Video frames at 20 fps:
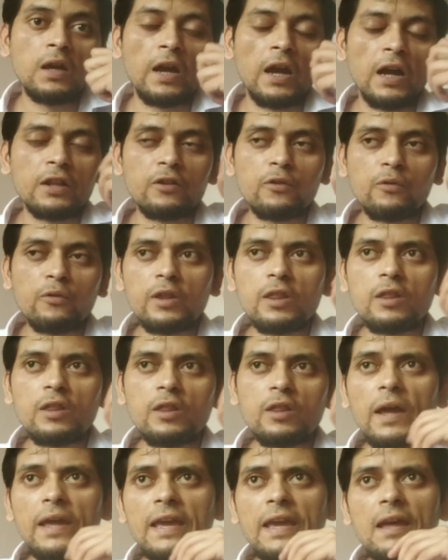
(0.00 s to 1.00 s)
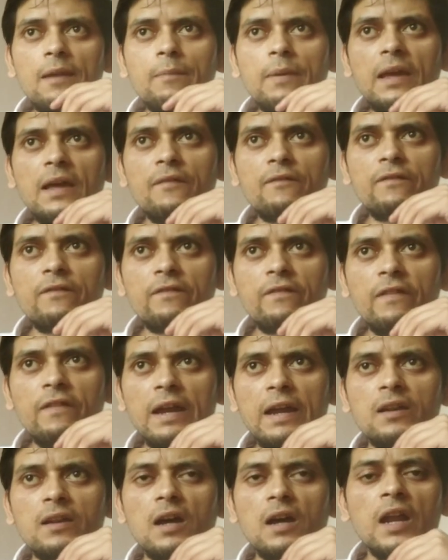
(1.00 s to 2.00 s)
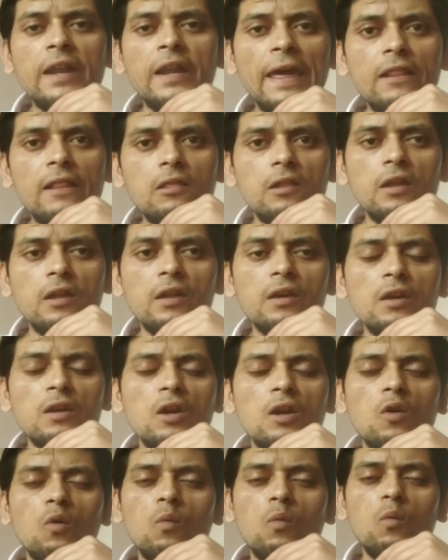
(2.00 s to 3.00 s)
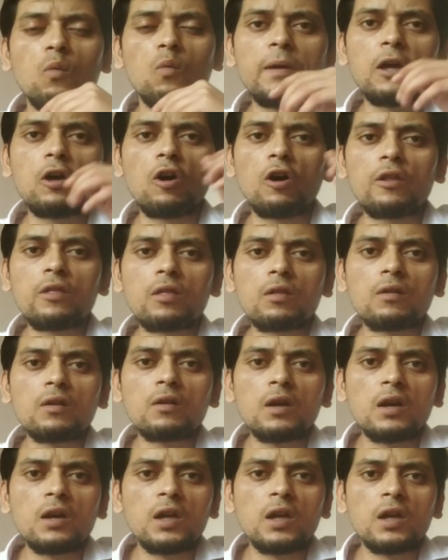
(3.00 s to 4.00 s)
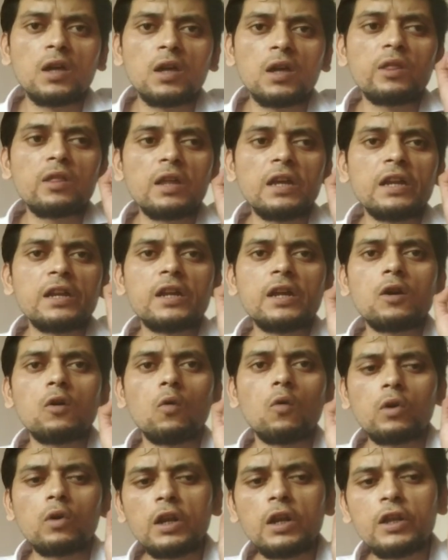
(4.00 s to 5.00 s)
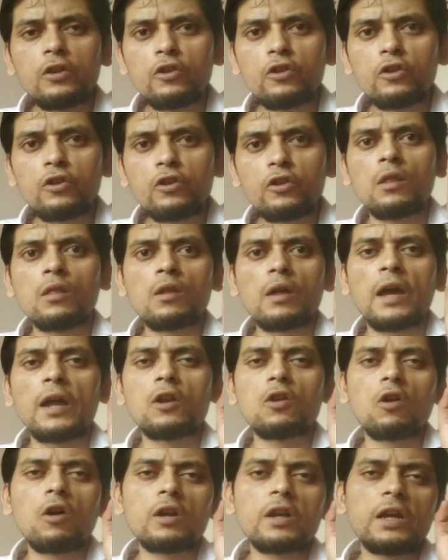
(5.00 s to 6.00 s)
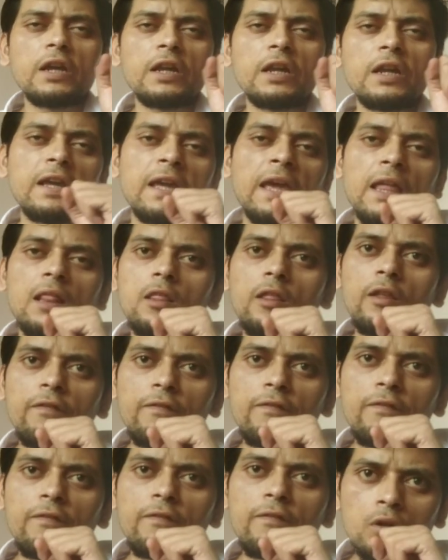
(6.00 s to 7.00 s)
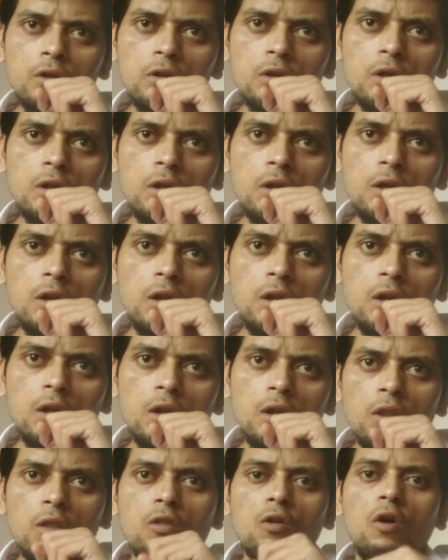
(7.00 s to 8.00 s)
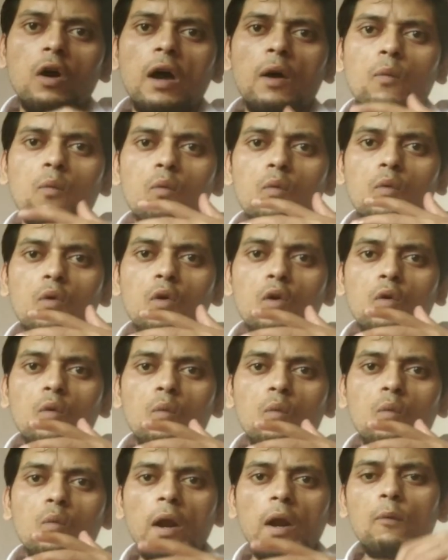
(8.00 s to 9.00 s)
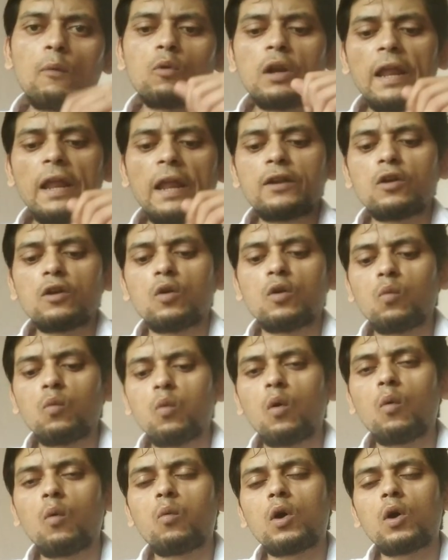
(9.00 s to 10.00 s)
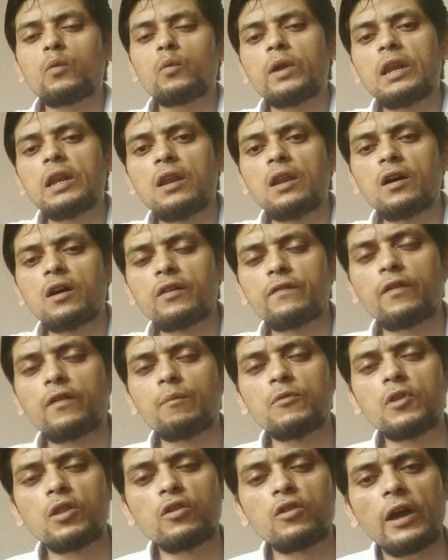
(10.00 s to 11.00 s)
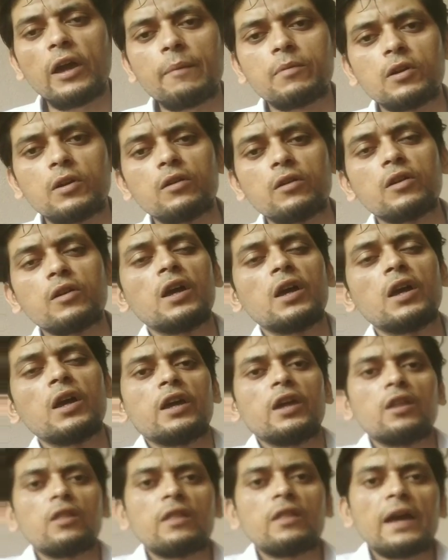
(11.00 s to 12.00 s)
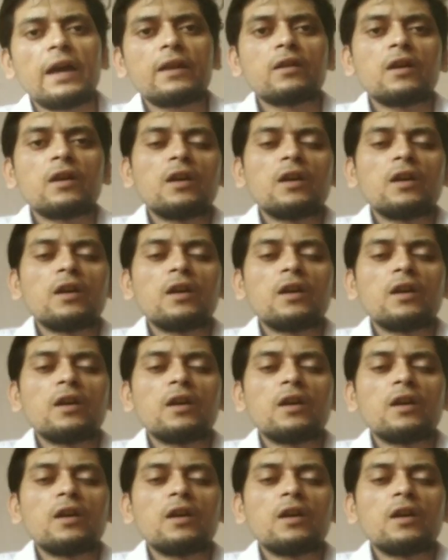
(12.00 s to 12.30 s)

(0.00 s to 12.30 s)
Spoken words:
And the reason why he had become fat, unhealthy, was because he was eating only cheese and not eating healthy food. So what we learn from this chapter is that